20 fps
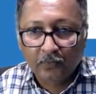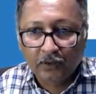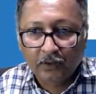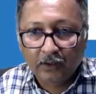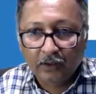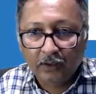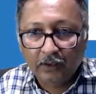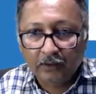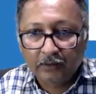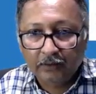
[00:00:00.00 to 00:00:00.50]

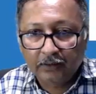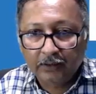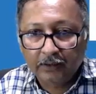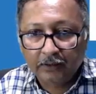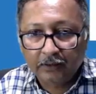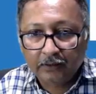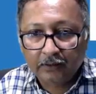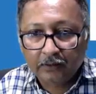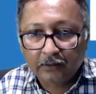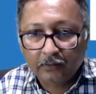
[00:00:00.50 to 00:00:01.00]
And
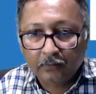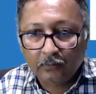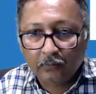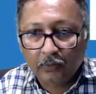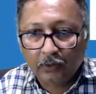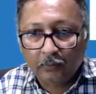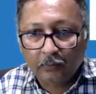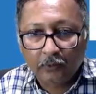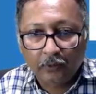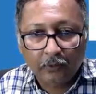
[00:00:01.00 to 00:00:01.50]
then one
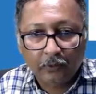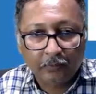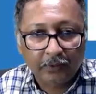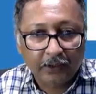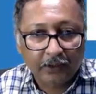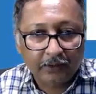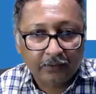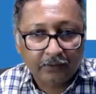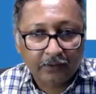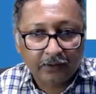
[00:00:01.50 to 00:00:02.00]
more
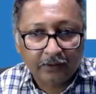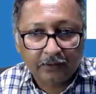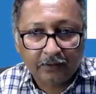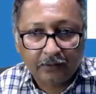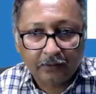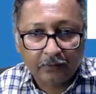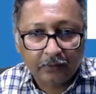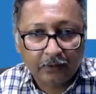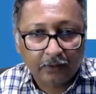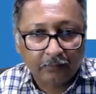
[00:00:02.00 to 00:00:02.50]
BRS
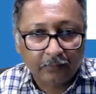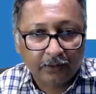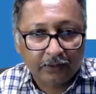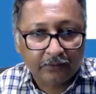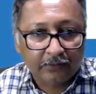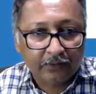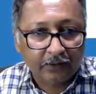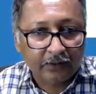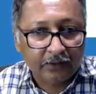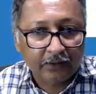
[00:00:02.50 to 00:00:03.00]
entry we have
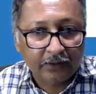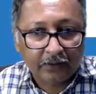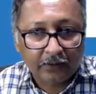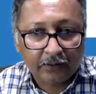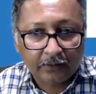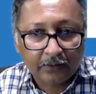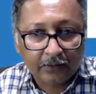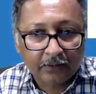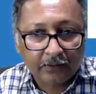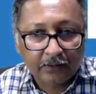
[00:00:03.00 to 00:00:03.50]
mentioned here.
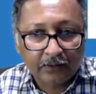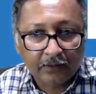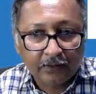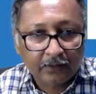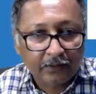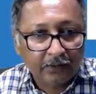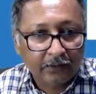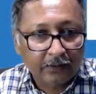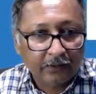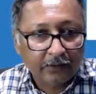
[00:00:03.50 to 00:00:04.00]

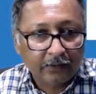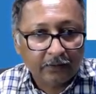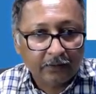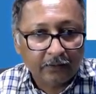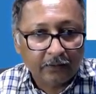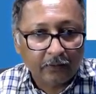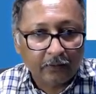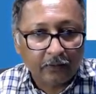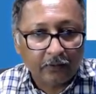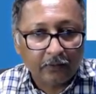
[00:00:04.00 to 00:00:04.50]

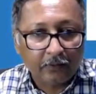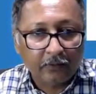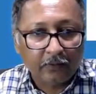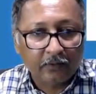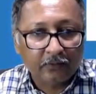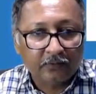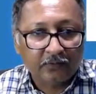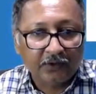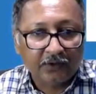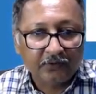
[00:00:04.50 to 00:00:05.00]
On
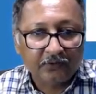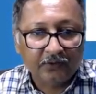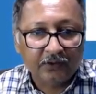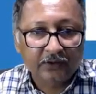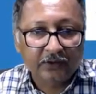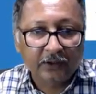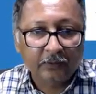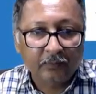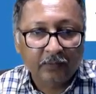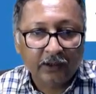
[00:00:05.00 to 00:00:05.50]
6th
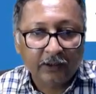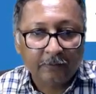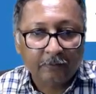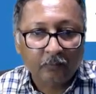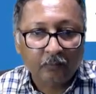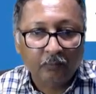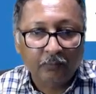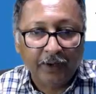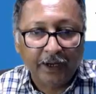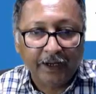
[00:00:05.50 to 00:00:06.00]
December,
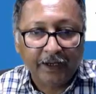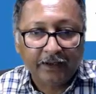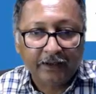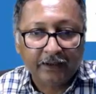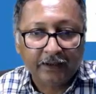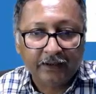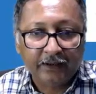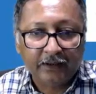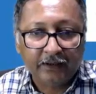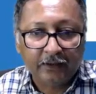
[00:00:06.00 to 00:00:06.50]
bank
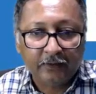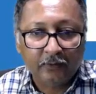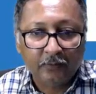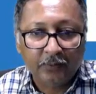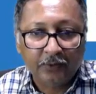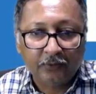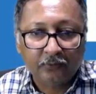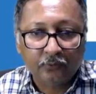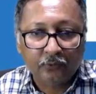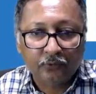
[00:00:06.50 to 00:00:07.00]
credited
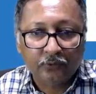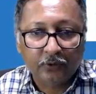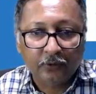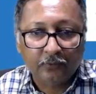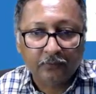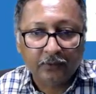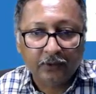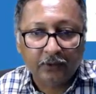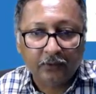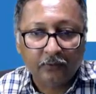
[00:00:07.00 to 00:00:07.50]
rupees
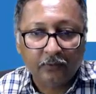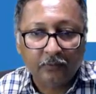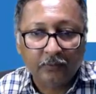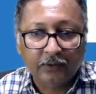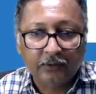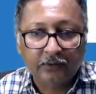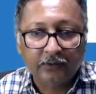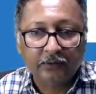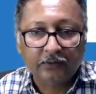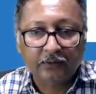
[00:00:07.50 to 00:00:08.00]
2000 to
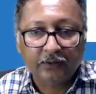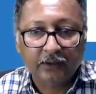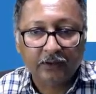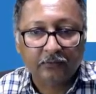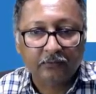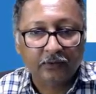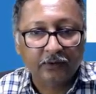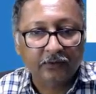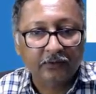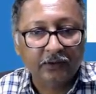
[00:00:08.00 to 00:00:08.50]
Messrs
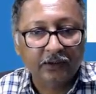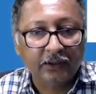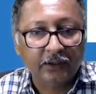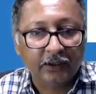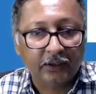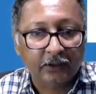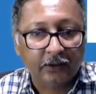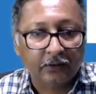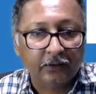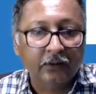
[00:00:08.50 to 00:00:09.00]
XYZ and
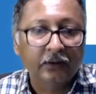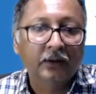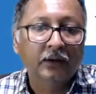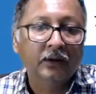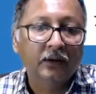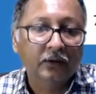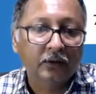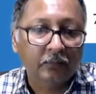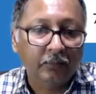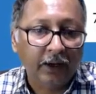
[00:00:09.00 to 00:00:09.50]
error.
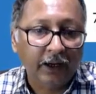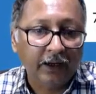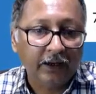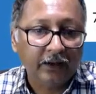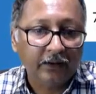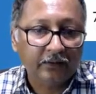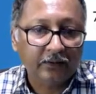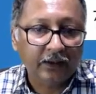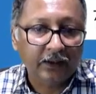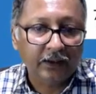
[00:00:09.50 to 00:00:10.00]
The bank
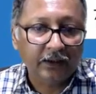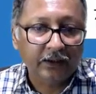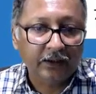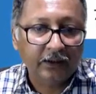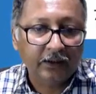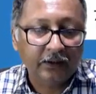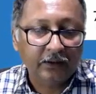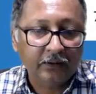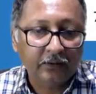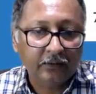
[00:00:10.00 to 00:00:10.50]
has
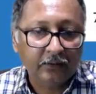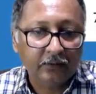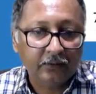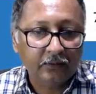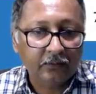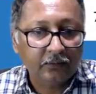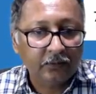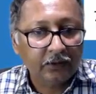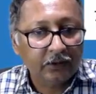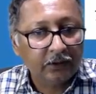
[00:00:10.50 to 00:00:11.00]
credited.
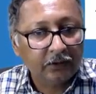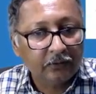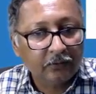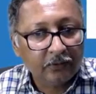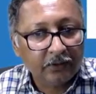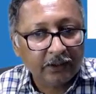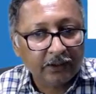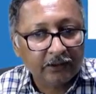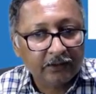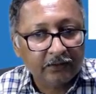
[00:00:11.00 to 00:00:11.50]
We need to
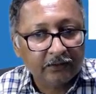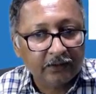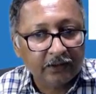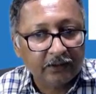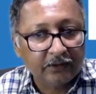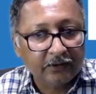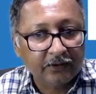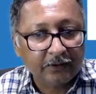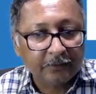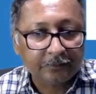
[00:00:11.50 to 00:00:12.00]
take this entry.